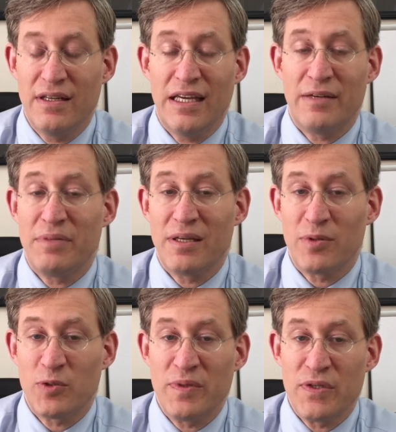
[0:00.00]
and be able
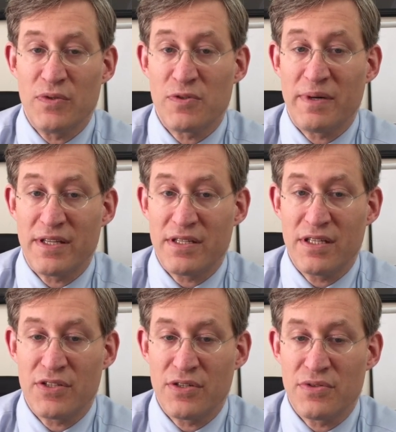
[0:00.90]
to be used by the
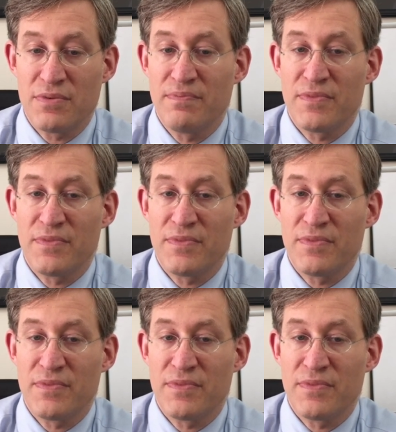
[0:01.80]
tissues.